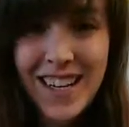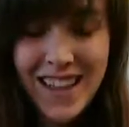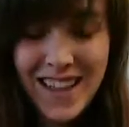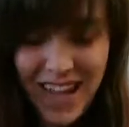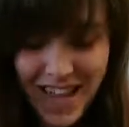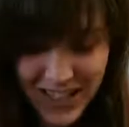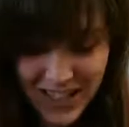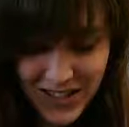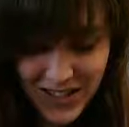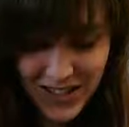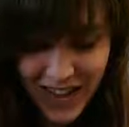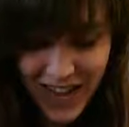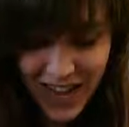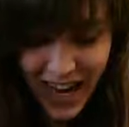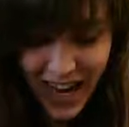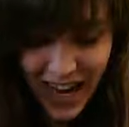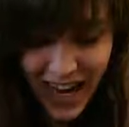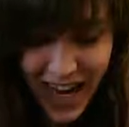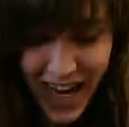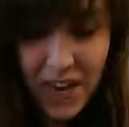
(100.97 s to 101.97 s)
That's right,
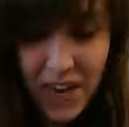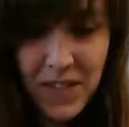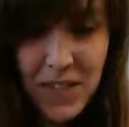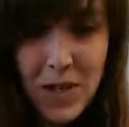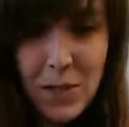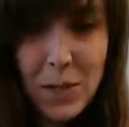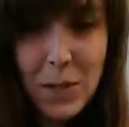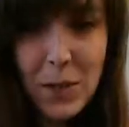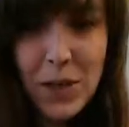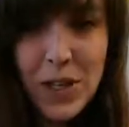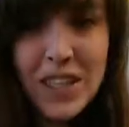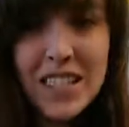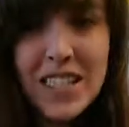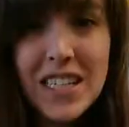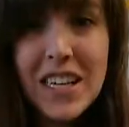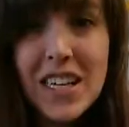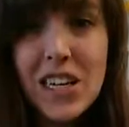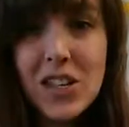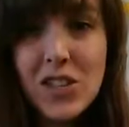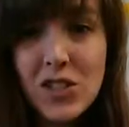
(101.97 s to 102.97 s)
I have to
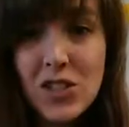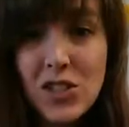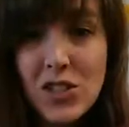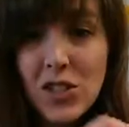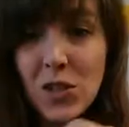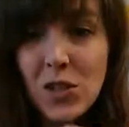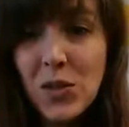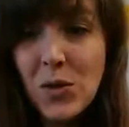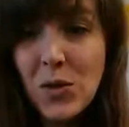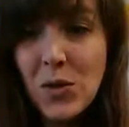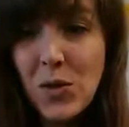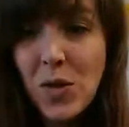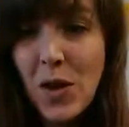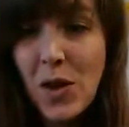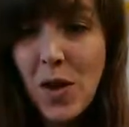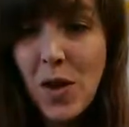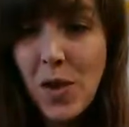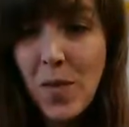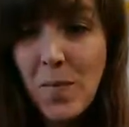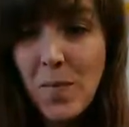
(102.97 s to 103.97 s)
put two
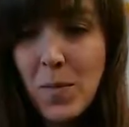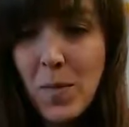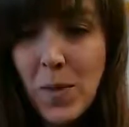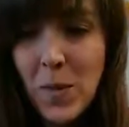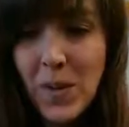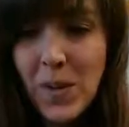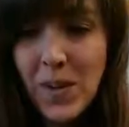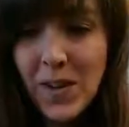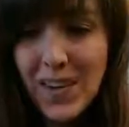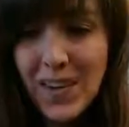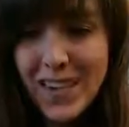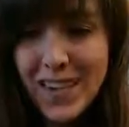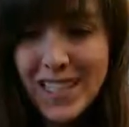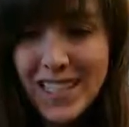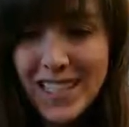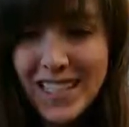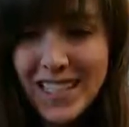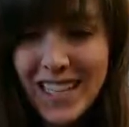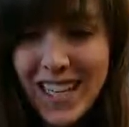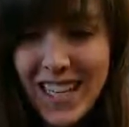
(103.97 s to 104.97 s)
more on
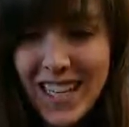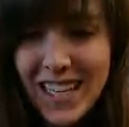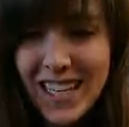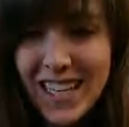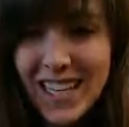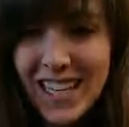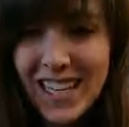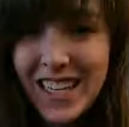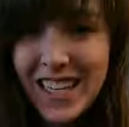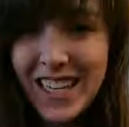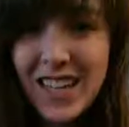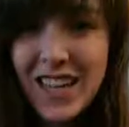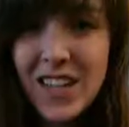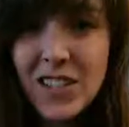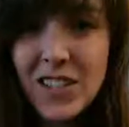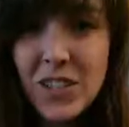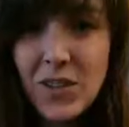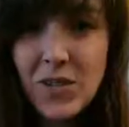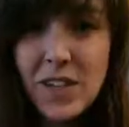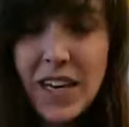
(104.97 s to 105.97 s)
this side.
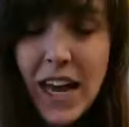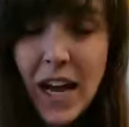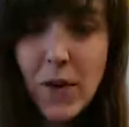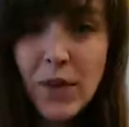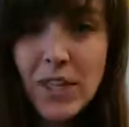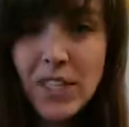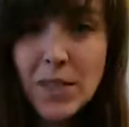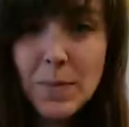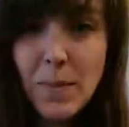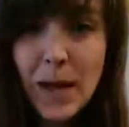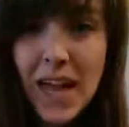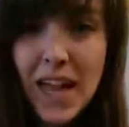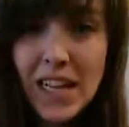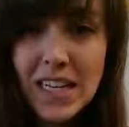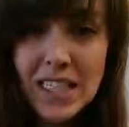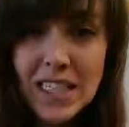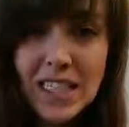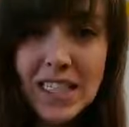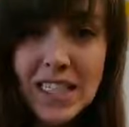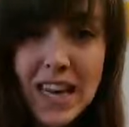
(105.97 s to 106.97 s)
So now it's
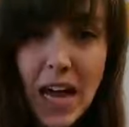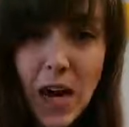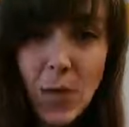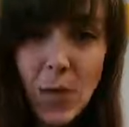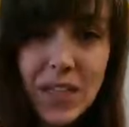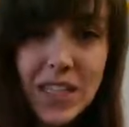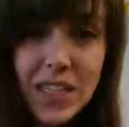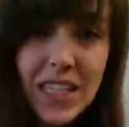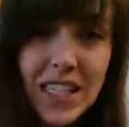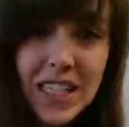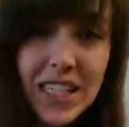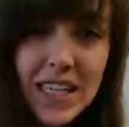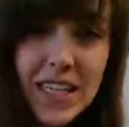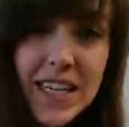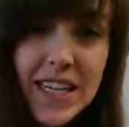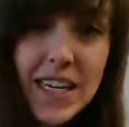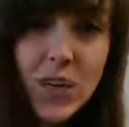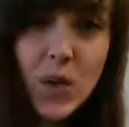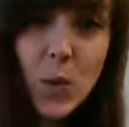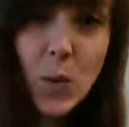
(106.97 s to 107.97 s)
balanced, now it's
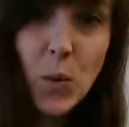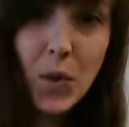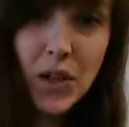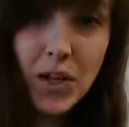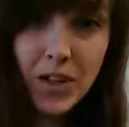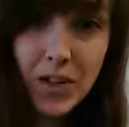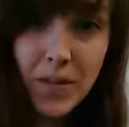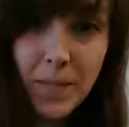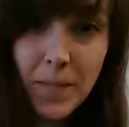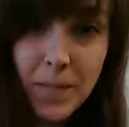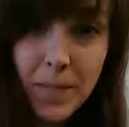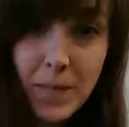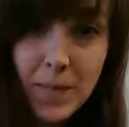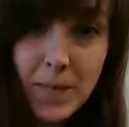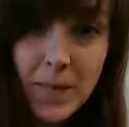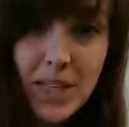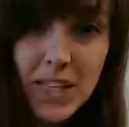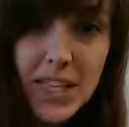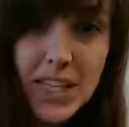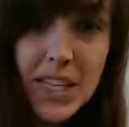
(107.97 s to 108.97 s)
equal,
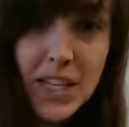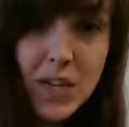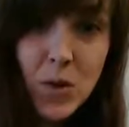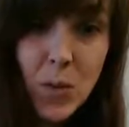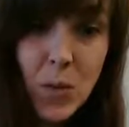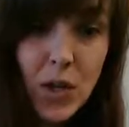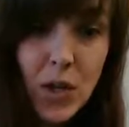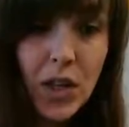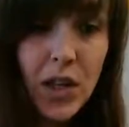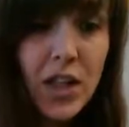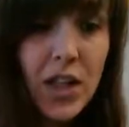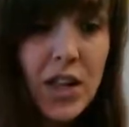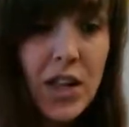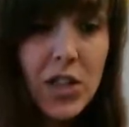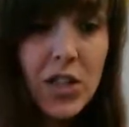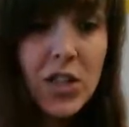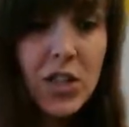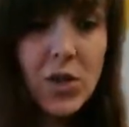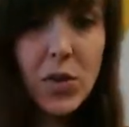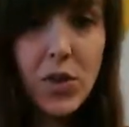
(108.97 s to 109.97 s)
equal.
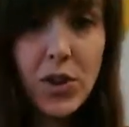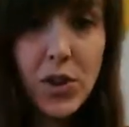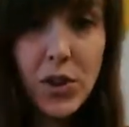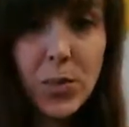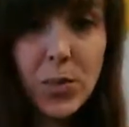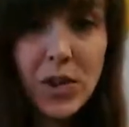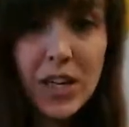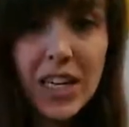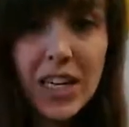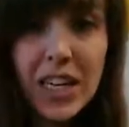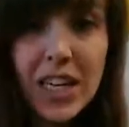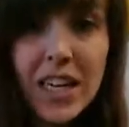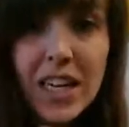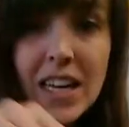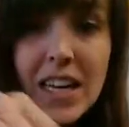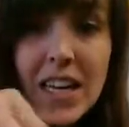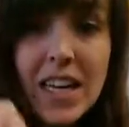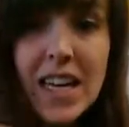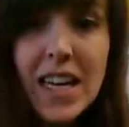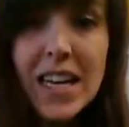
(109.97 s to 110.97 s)
So three
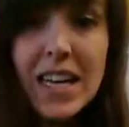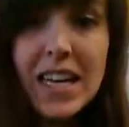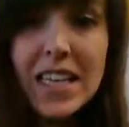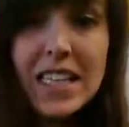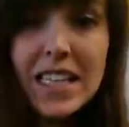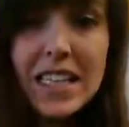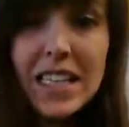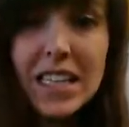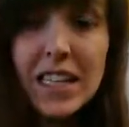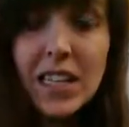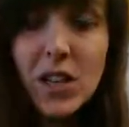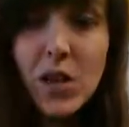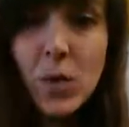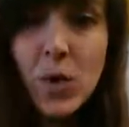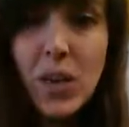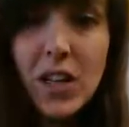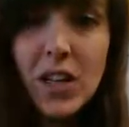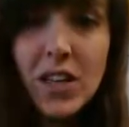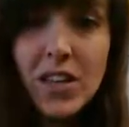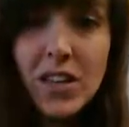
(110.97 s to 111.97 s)
is
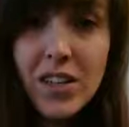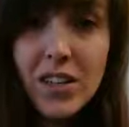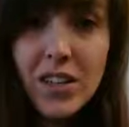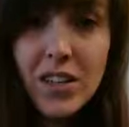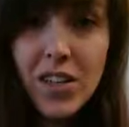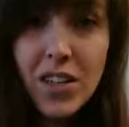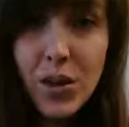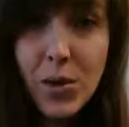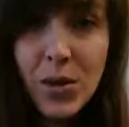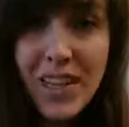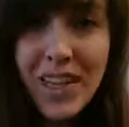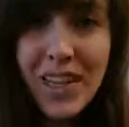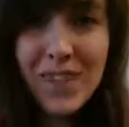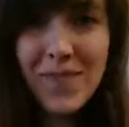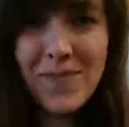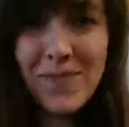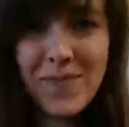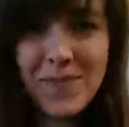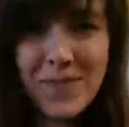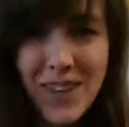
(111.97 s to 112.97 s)
equal to
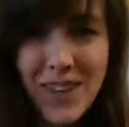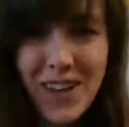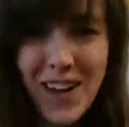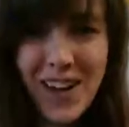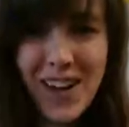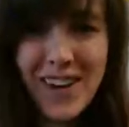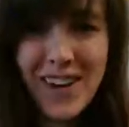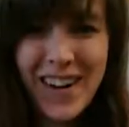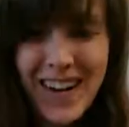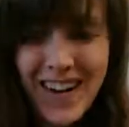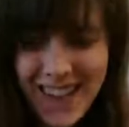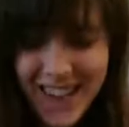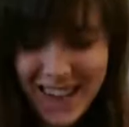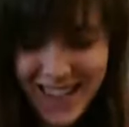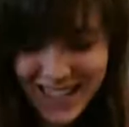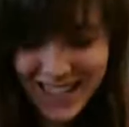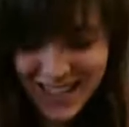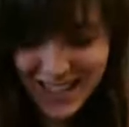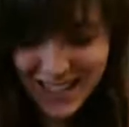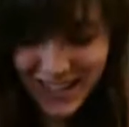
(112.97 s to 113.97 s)
3. All right,
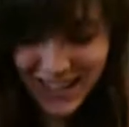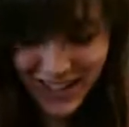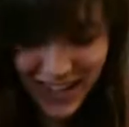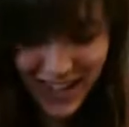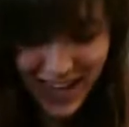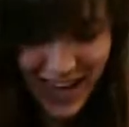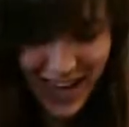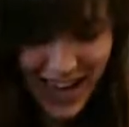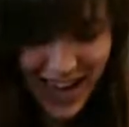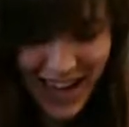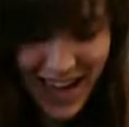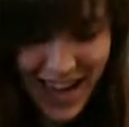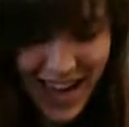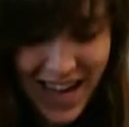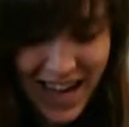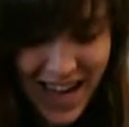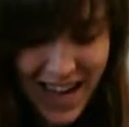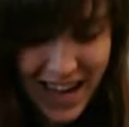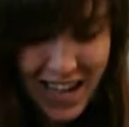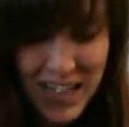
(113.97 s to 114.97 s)
let's try,
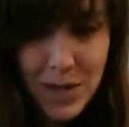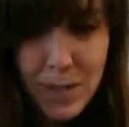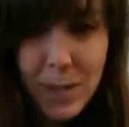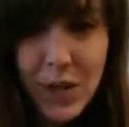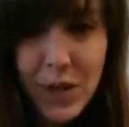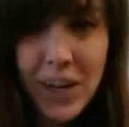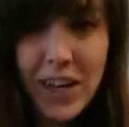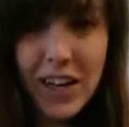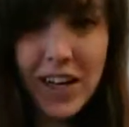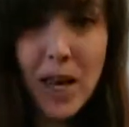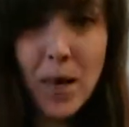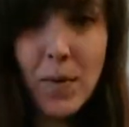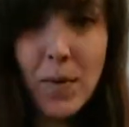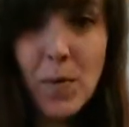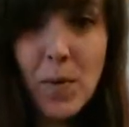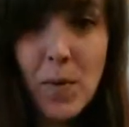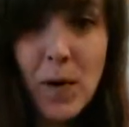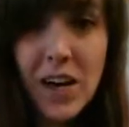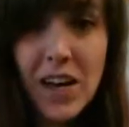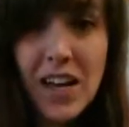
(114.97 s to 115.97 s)
let's put on a
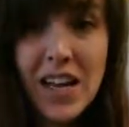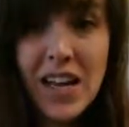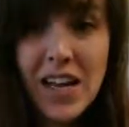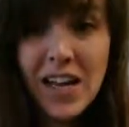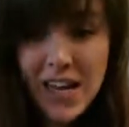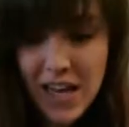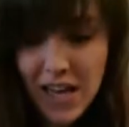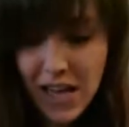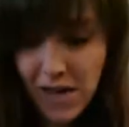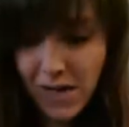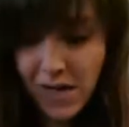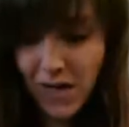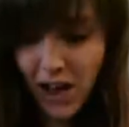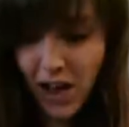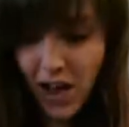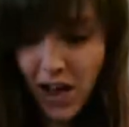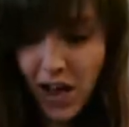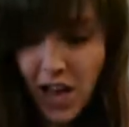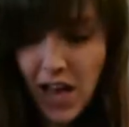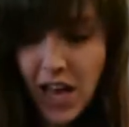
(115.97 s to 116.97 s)
couple more. If
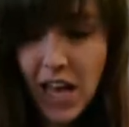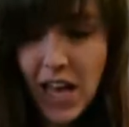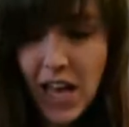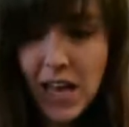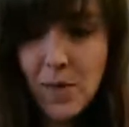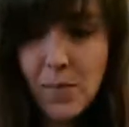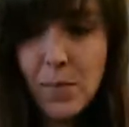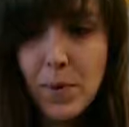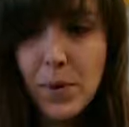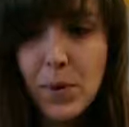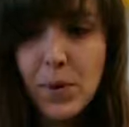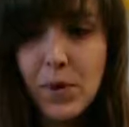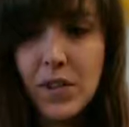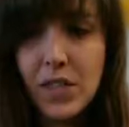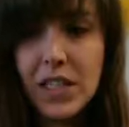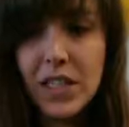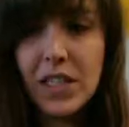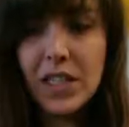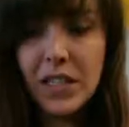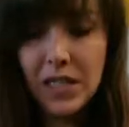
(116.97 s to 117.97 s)
I
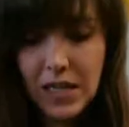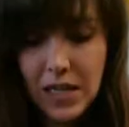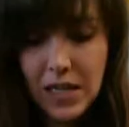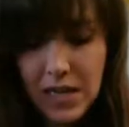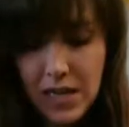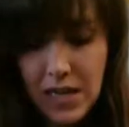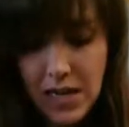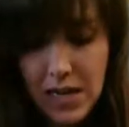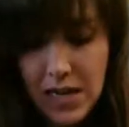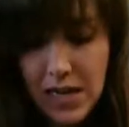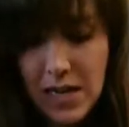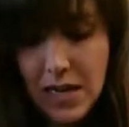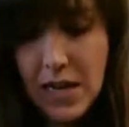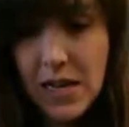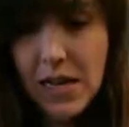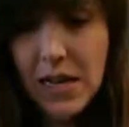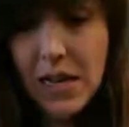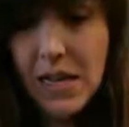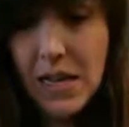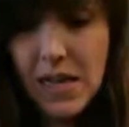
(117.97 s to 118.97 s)
put,
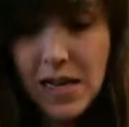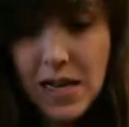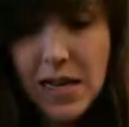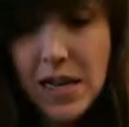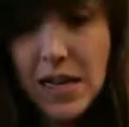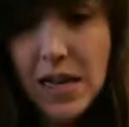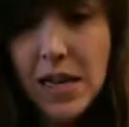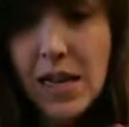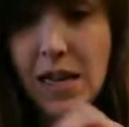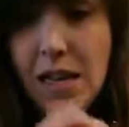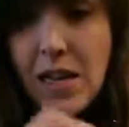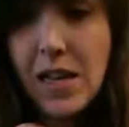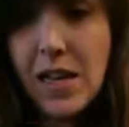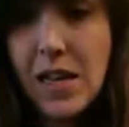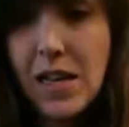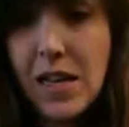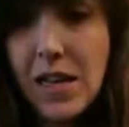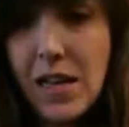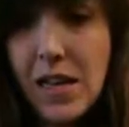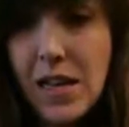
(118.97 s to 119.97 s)
I'm
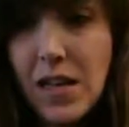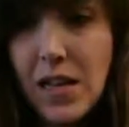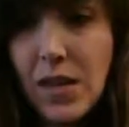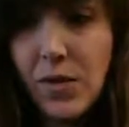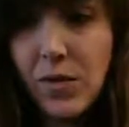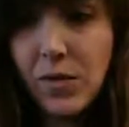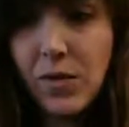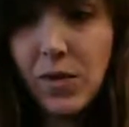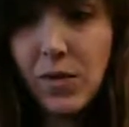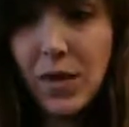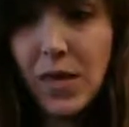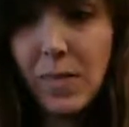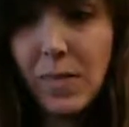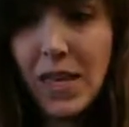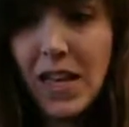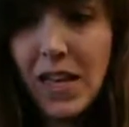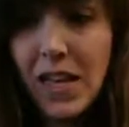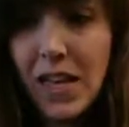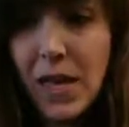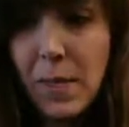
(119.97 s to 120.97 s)
going to
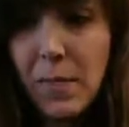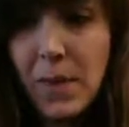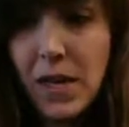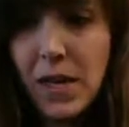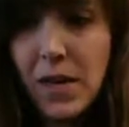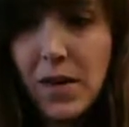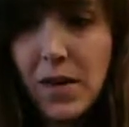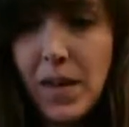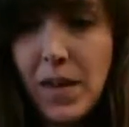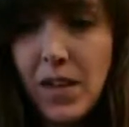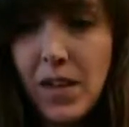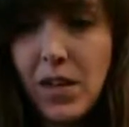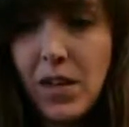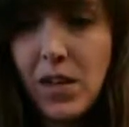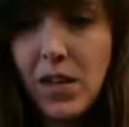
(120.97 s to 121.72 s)
make it like a pyramid.